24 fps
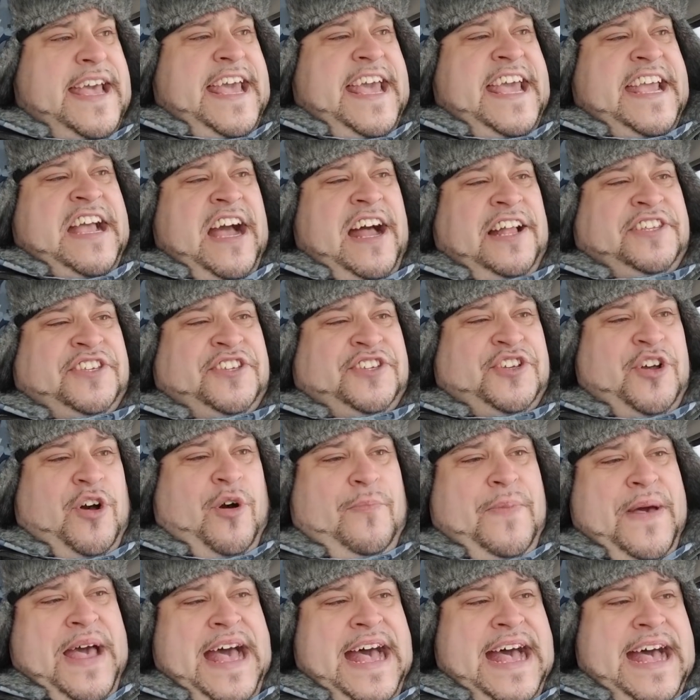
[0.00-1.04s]
It got so
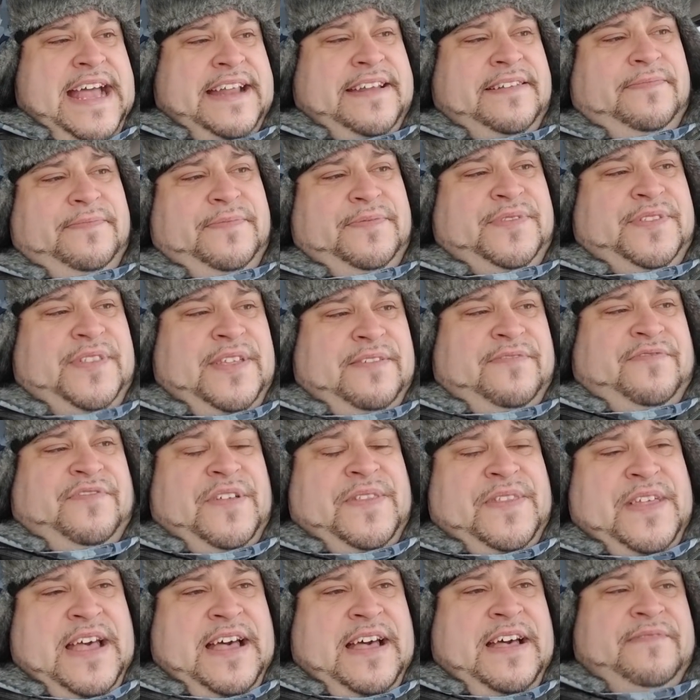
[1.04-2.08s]
bad,
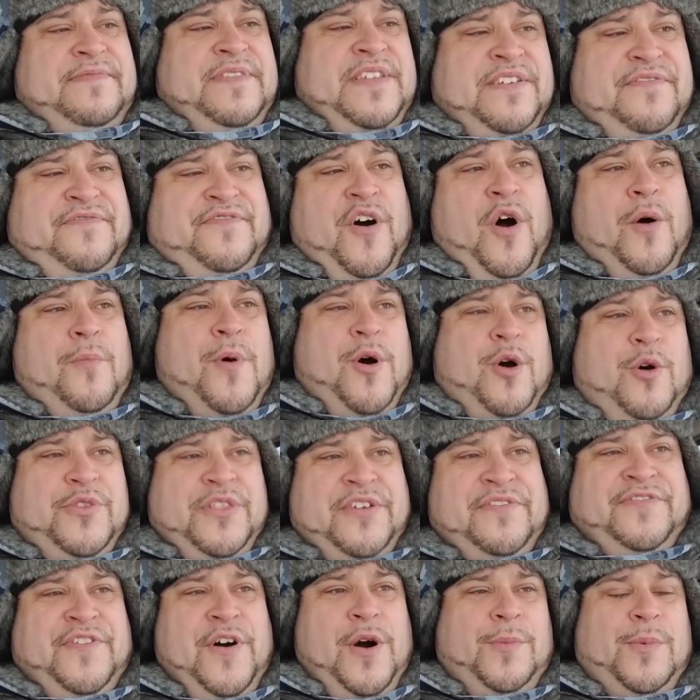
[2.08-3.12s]
the
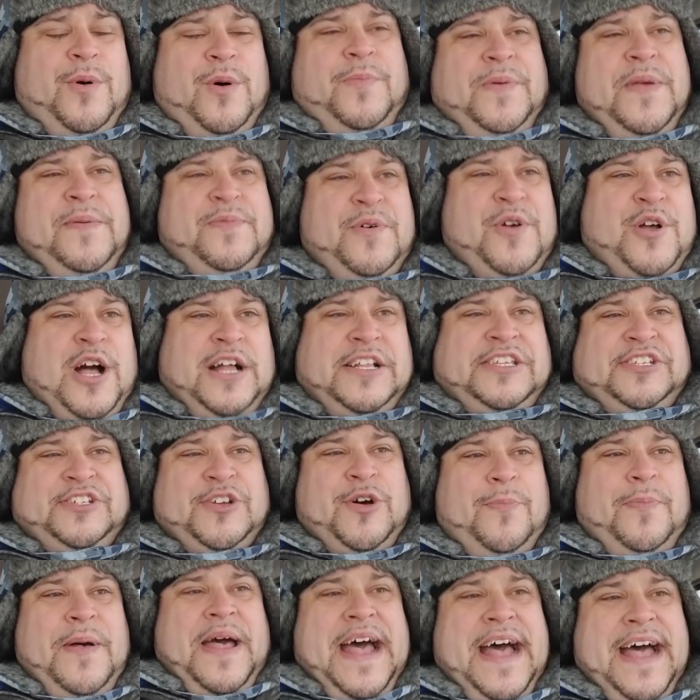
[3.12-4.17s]
FOMO people got
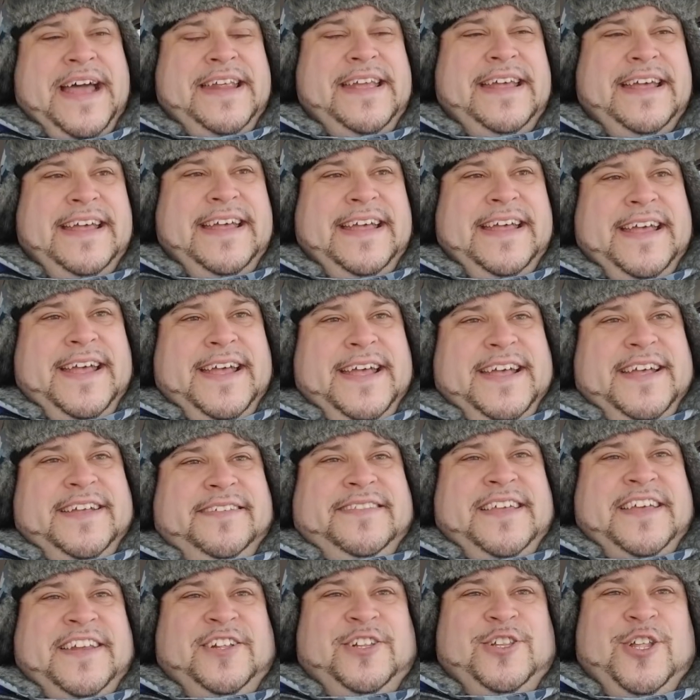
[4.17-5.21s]
so bad
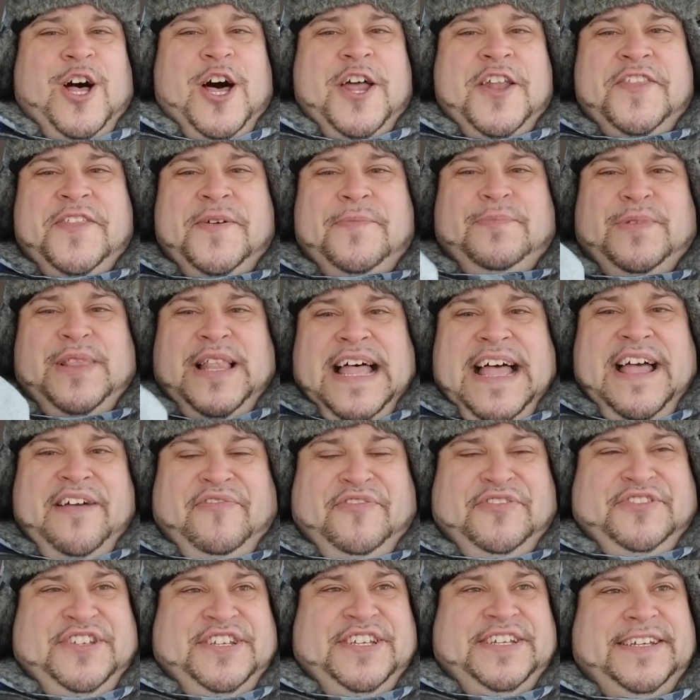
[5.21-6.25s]
that a lot of them
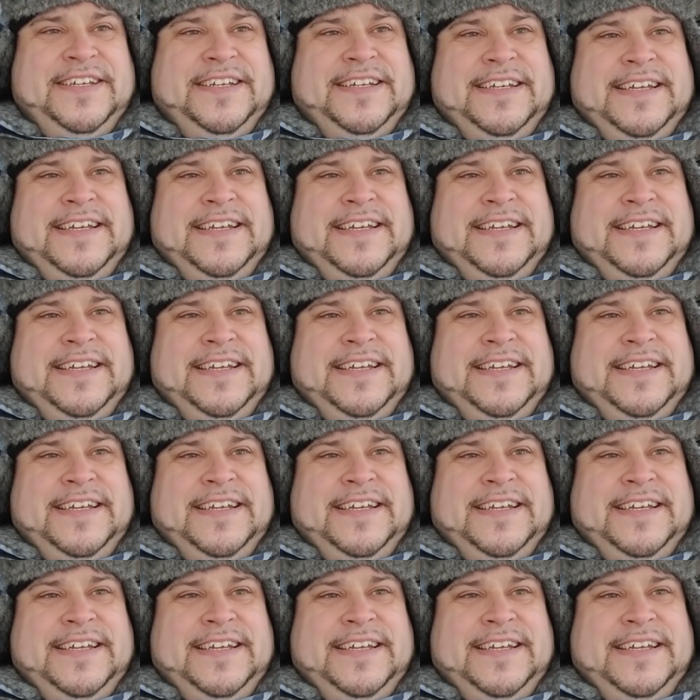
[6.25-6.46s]
left.